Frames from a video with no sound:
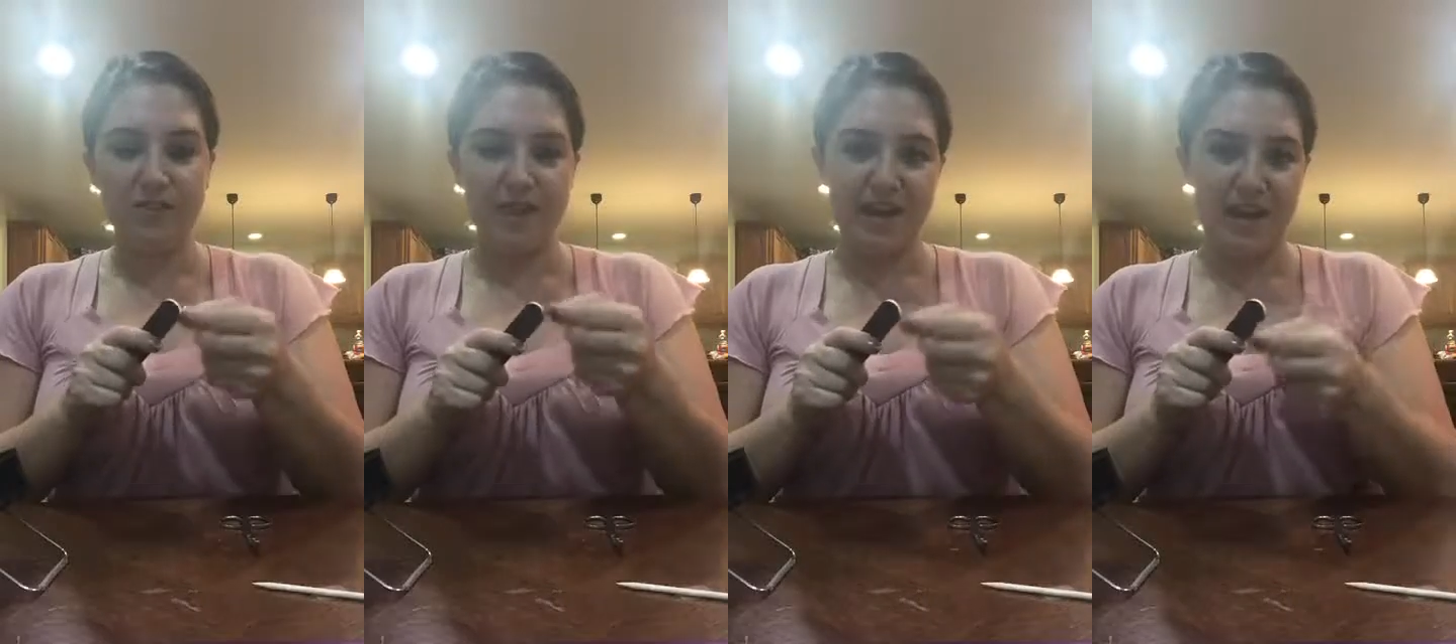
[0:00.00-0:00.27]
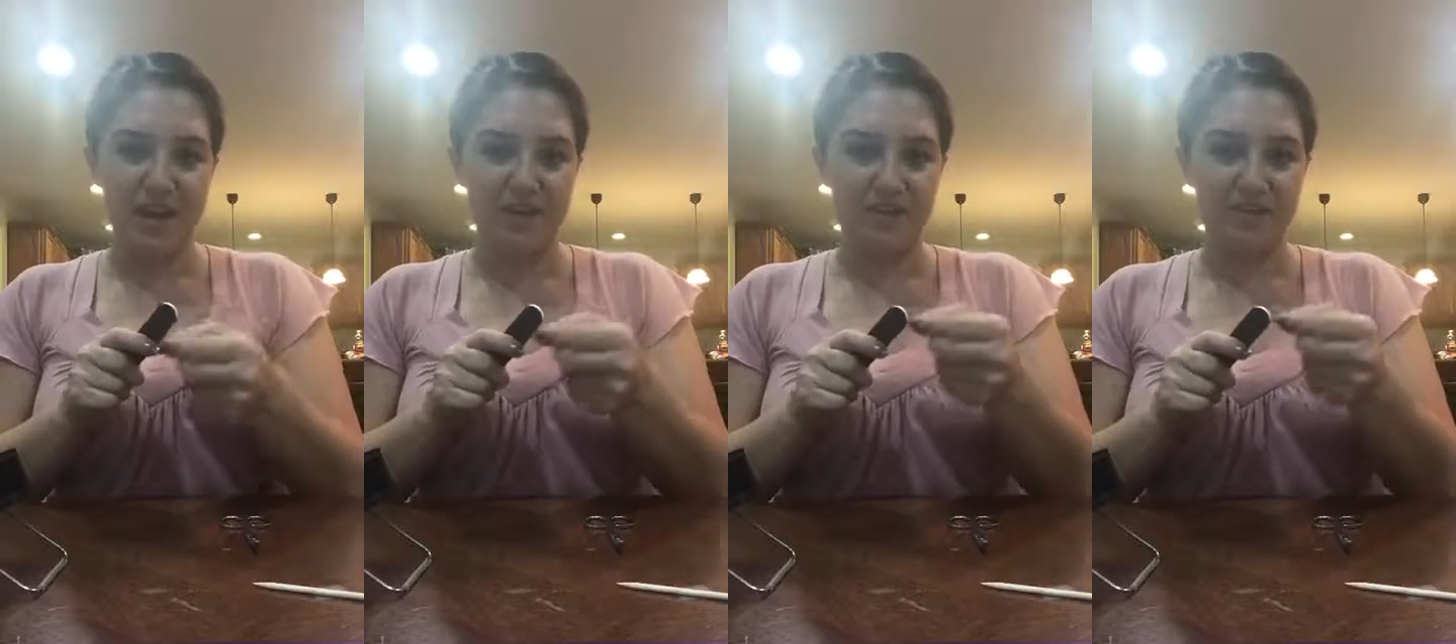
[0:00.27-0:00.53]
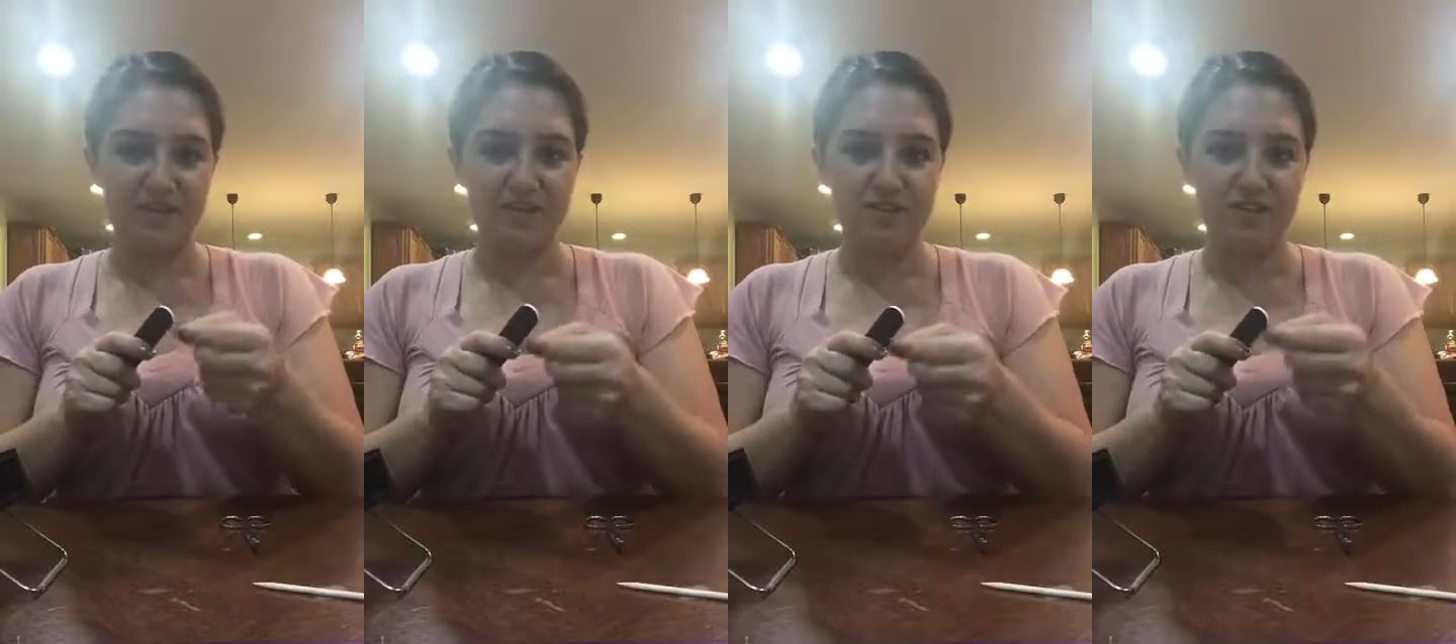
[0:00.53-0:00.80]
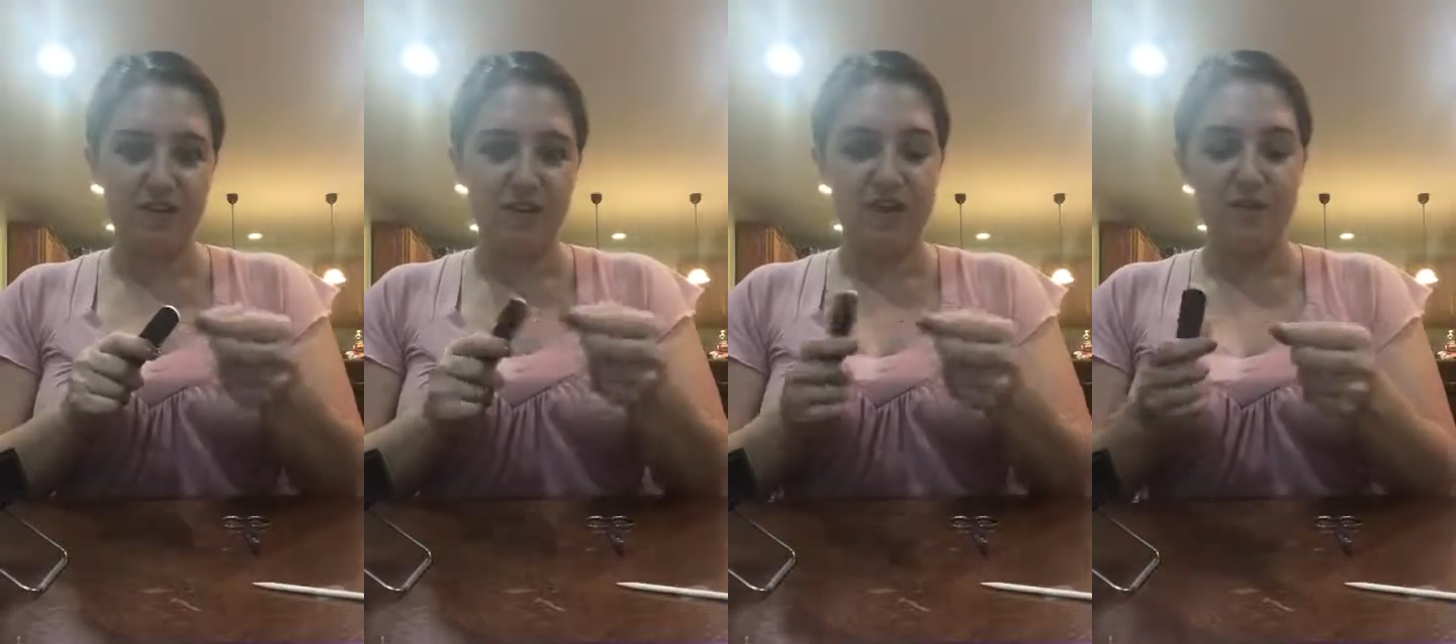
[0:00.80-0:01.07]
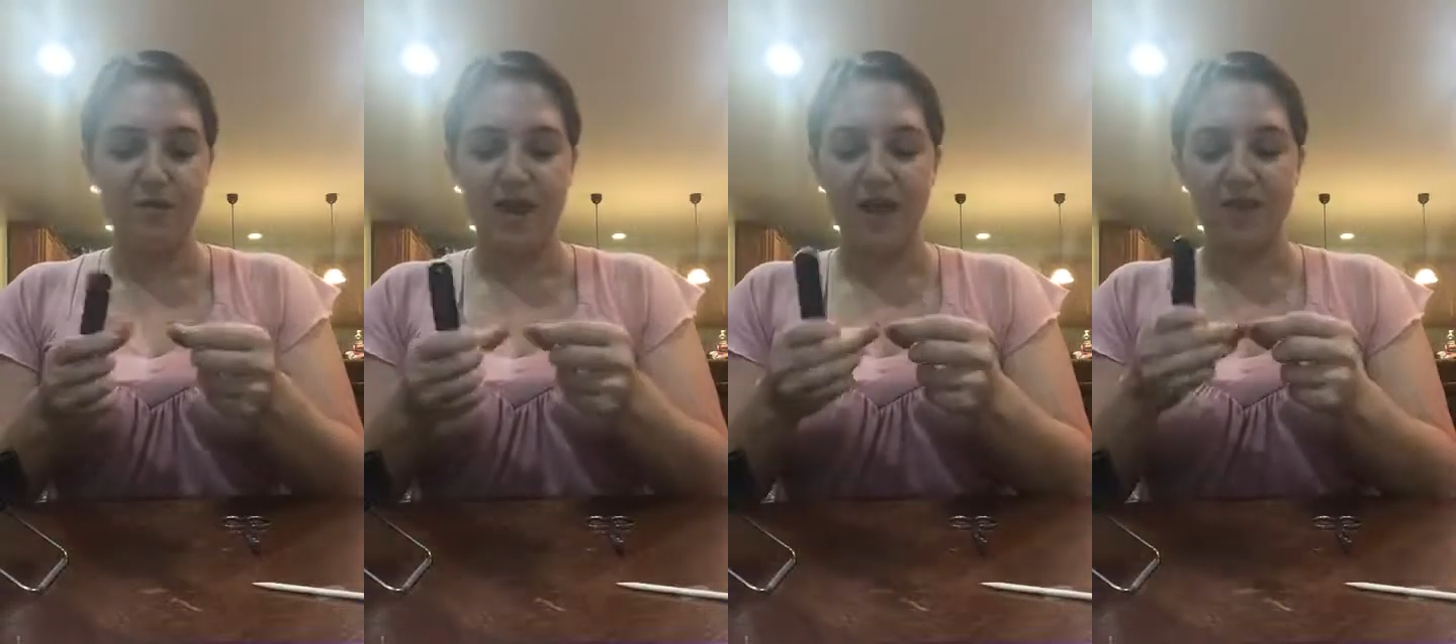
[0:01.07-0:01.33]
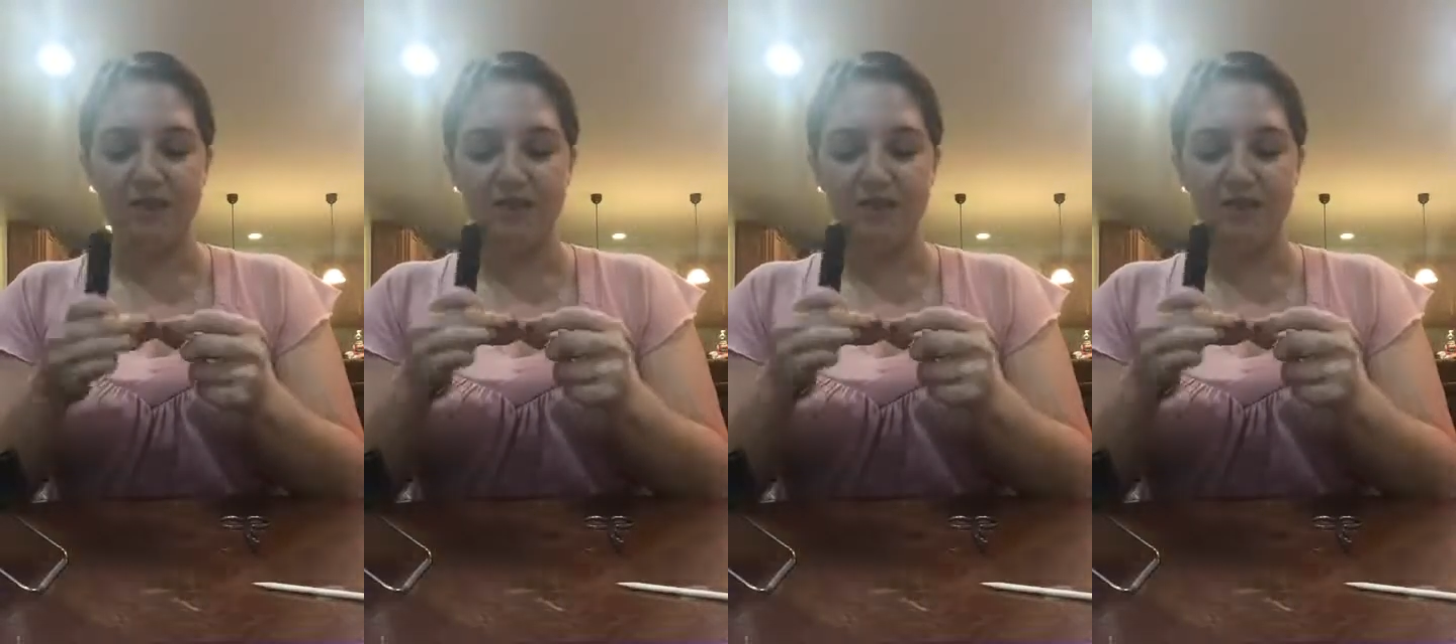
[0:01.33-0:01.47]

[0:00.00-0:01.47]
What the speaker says: my nails anyway,